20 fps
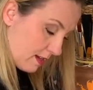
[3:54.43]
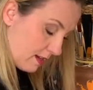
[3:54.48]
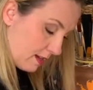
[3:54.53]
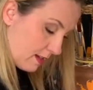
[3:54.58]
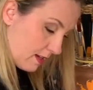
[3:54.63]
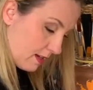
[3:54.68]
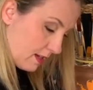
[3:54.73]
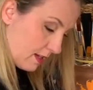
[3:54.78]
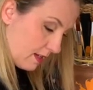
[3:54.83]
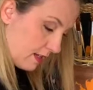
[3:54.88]

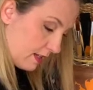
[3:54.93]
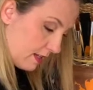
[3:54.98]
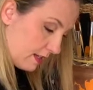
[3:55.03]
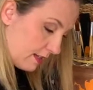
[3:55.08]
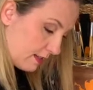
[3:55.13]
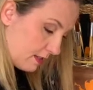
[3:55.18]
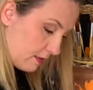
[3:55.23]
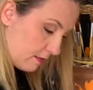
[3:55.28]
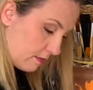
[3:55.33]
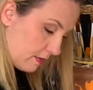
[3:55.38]
cut it
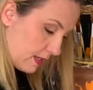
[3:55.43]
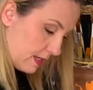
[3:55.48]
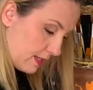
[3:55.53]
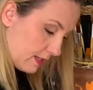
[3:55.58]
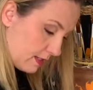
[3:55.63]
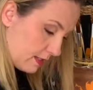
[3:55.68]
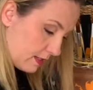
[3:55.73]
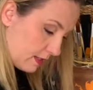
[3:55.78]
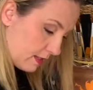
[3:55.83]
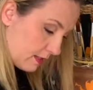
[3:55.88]
into
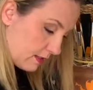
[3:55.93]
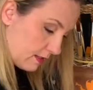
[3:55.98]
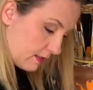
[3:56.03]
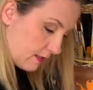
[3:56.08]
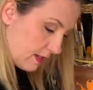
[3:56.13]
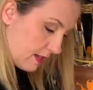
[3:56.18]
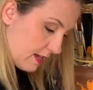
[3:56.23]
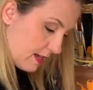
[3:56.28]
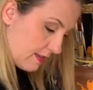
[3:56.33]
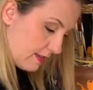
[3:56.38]
pieces
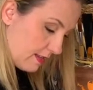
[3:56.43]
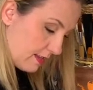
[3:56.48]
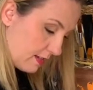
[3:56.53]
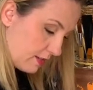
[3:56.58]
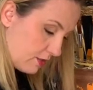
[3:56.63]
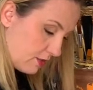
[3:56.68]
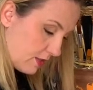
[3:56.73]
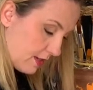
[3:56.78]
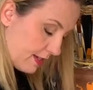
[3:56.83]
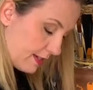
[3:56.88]
and then
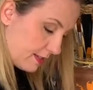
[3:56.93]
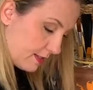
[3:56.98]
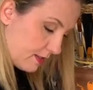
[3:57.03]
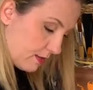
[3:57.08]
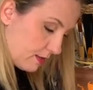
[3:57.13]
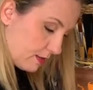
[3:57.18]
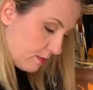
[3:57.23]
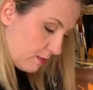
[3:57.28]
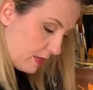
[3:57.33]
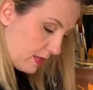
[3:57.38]
trace
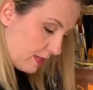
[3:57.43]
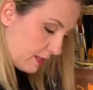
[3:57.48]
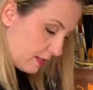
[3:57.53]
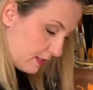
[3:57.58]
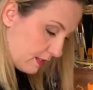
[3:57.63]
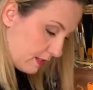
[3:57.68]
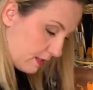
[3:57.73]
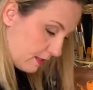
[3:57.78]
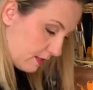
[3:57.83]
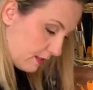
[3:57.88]
those
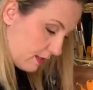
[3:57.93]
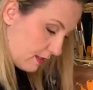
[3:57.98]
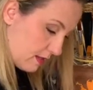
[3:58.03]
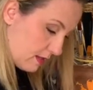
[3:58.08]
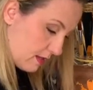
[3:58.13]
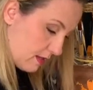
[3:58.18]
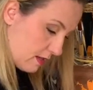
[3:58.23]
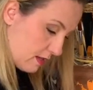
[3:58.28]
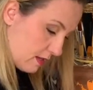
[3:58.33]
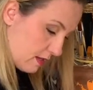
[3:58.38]
pieces.
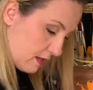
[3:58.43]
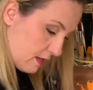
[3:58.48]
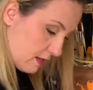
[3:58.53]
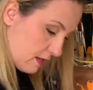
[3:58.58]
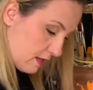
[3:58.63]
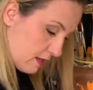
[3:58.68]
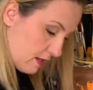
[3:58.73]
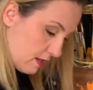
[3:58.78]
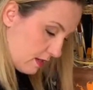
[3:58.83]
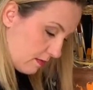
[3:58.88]

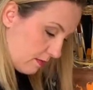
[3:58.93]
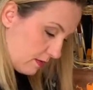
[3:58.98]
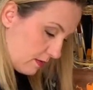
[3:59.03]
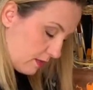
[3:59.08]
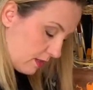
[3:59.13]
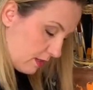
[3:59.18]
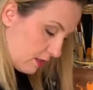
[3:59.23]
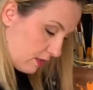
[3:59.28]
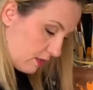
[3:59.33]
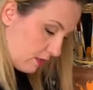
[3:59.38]
I'm just
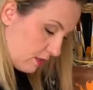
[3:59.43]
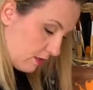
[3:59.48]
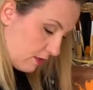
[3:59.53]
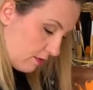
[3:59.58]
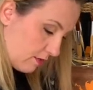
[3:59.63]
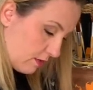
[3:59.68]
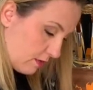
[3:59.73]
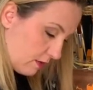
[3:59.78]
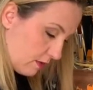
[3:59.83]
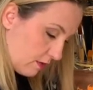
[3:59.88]
going to show you
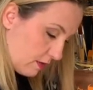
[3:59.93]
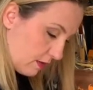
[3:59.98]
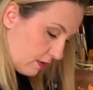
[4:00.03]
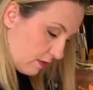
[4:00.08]
real quick